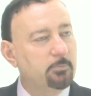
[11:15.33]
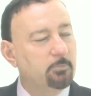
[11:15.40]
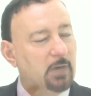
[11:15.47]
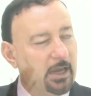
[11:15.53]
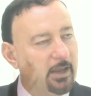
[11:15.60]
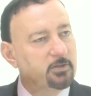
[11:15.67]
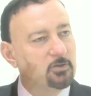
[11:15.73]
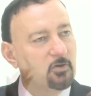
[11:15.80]

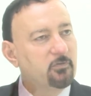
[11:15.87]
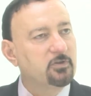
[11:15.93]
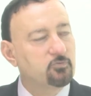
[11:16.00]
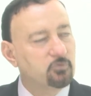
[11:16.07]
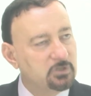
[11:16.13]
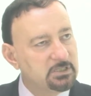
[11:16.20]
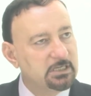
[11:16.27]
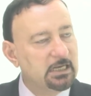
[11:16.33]
end of
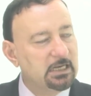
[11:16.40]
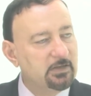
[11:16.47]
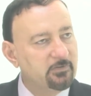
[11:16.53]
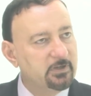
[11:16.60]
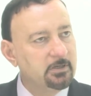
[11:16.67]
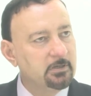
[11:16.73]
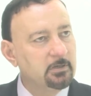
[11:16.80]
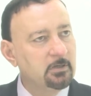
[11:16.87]

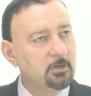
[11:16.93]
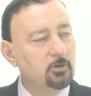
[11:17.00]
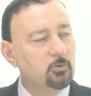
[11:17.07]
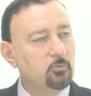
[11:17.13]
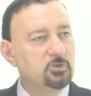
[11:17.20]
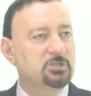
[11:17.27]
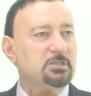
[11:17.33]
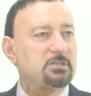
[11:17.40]
2011, which is